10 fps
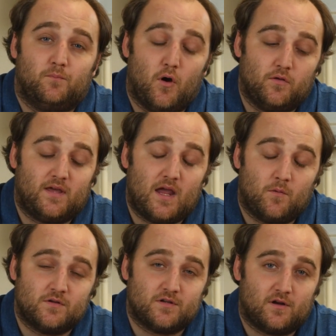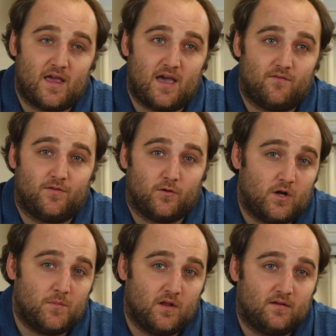Both cameras are going to have
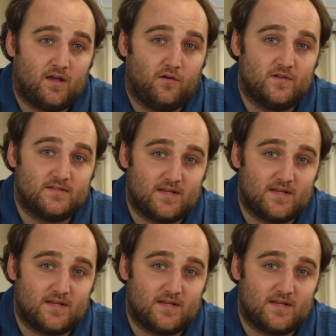30 millikelvin